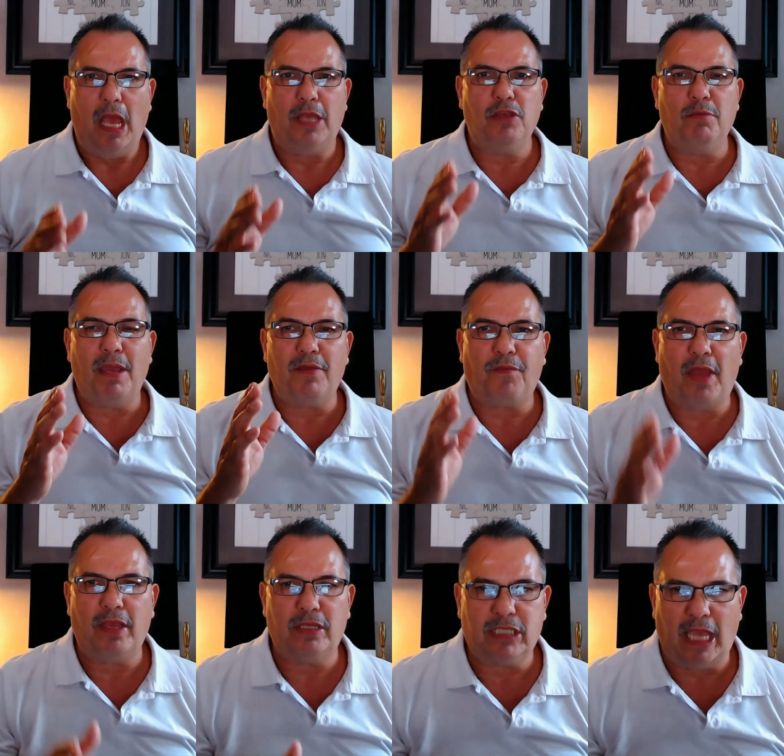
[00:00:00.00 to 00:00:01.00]
And you
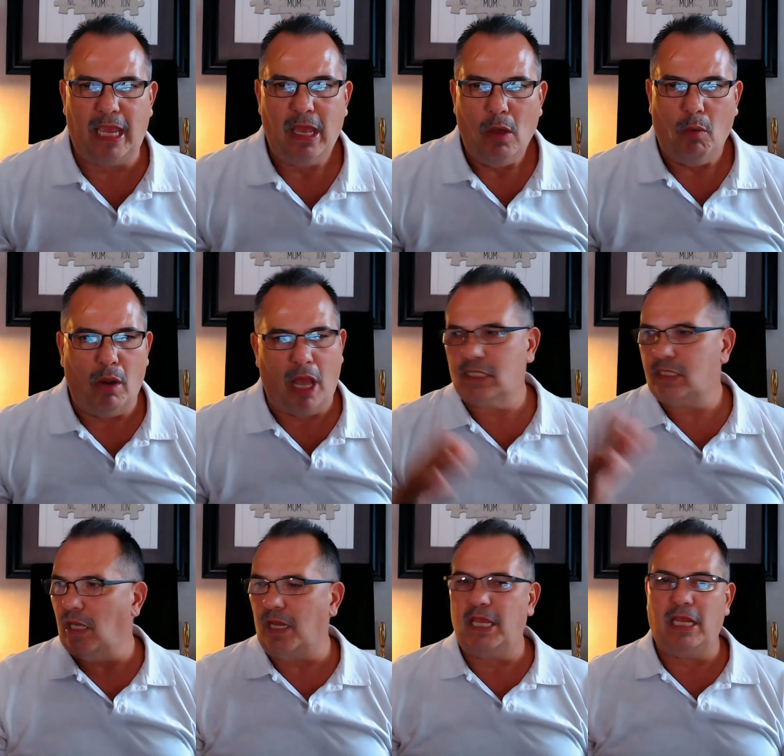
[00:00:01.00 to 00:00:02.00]
may say, well, I
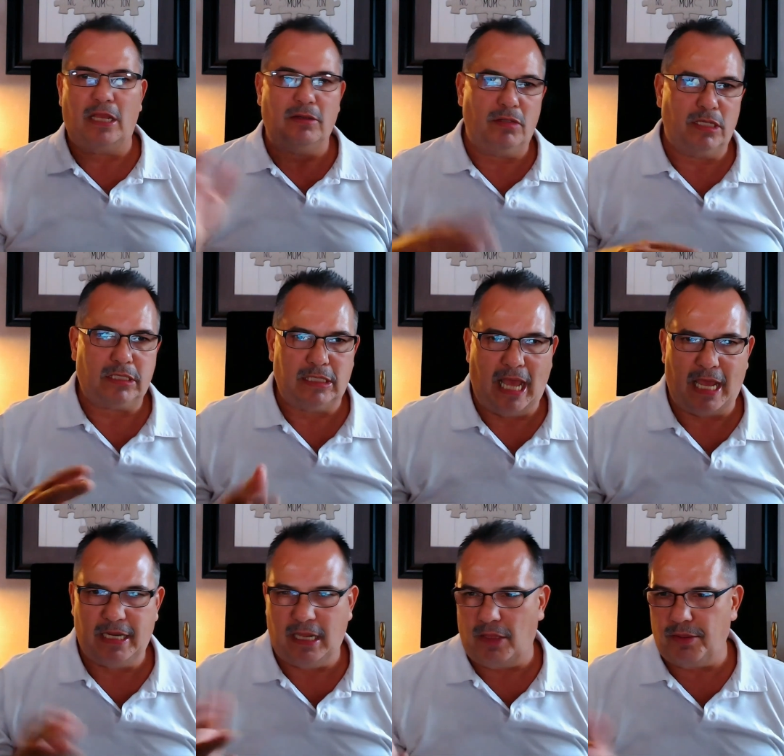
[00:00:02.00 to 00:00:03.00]
study and I do this and that
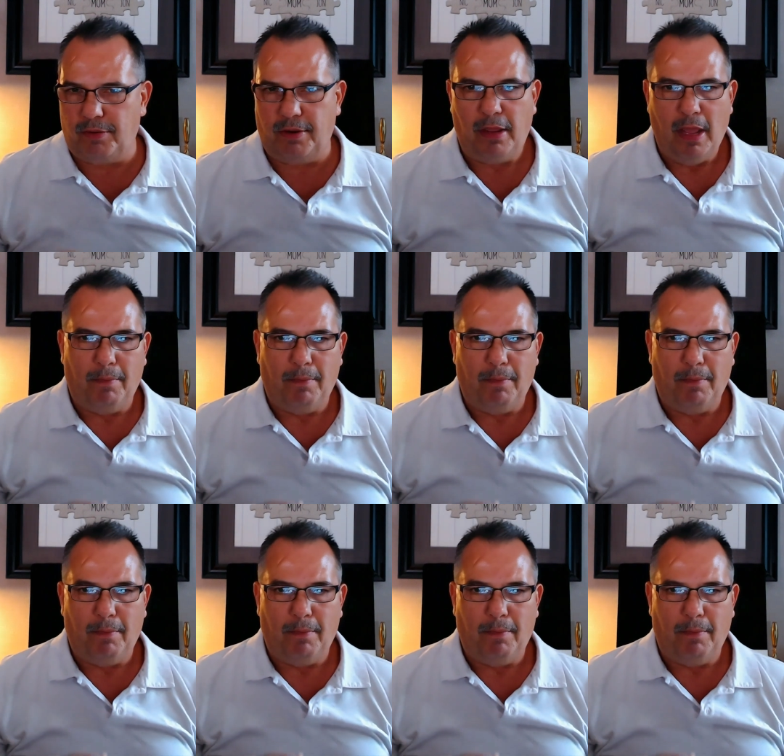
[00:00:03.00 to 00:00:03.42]
and the other.